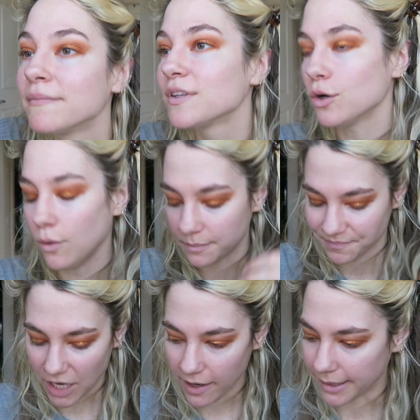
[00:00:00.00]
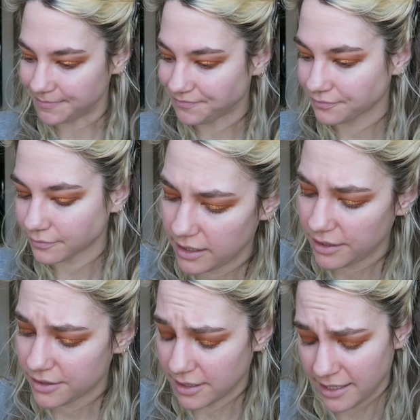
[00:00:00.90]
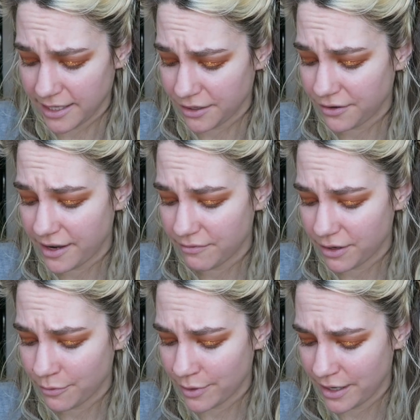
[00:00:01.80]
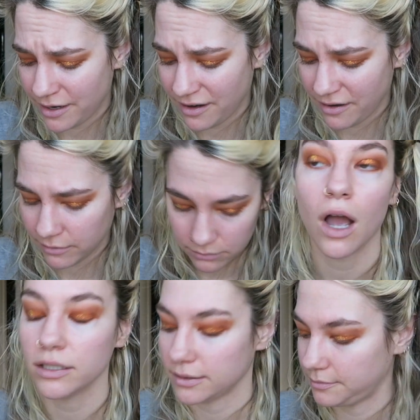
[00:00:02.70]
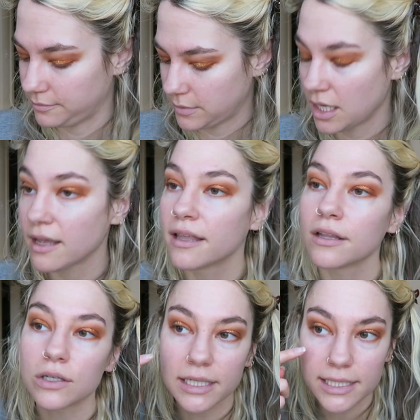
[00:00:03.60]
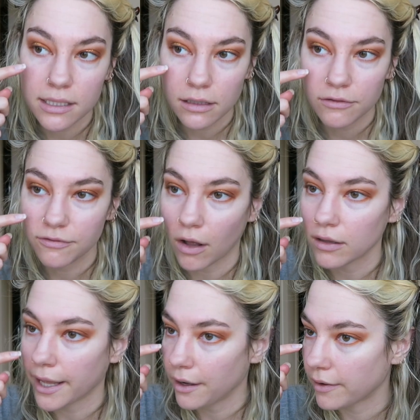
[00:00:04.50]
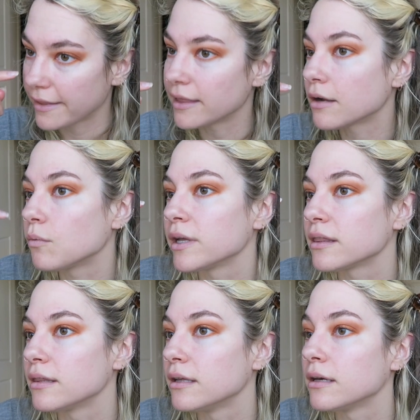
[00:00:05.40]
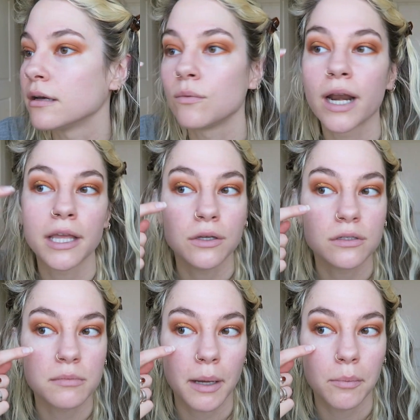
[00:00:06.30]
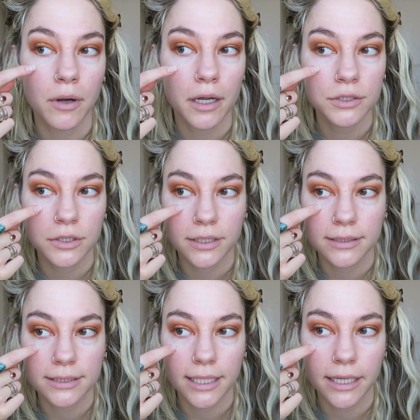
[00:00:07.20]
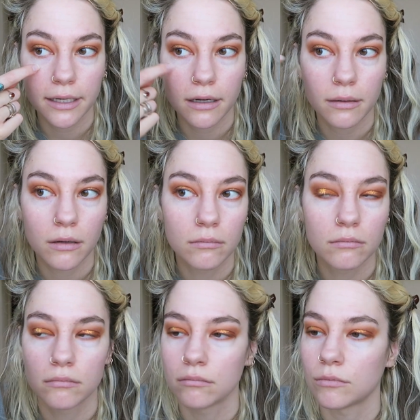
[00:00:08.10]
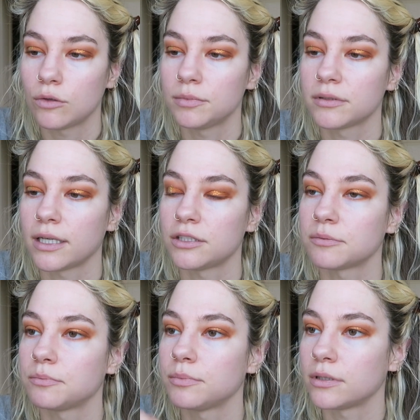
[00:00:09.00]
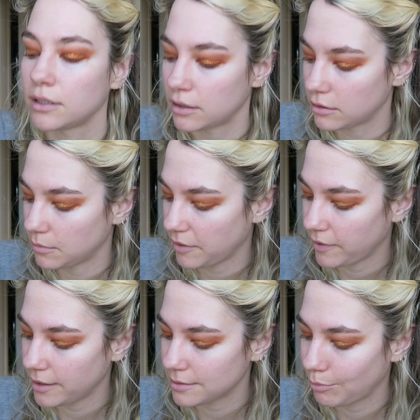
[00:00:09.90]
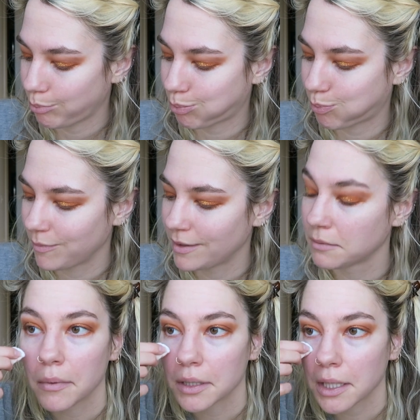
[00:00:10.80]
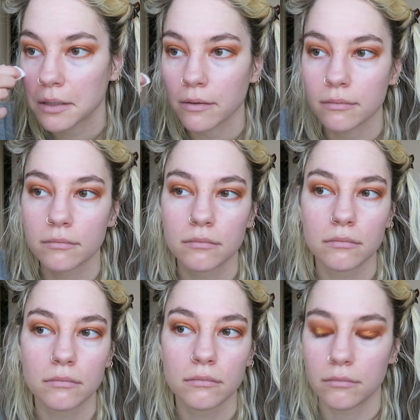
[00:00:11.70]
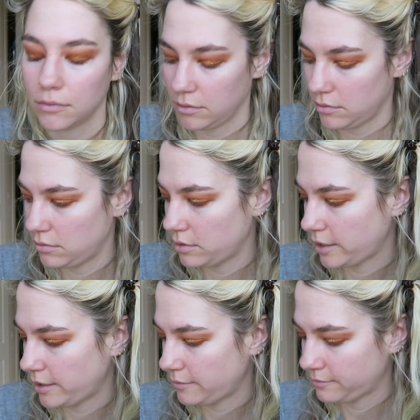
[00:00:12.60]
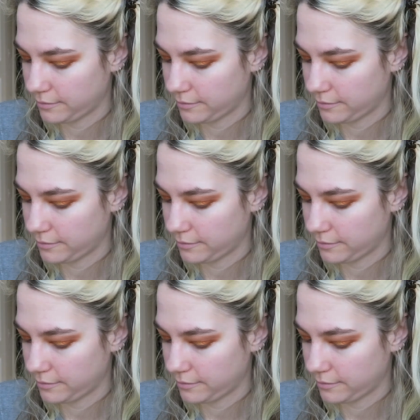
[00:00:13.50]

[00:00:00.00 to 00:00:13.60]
Cool, all right. There's glitter everywhere. Awesome. There is a little fallout, I think, with the, when I use my brush, you can see here on the, oops, I just put glitter on my face. But that's a, okay.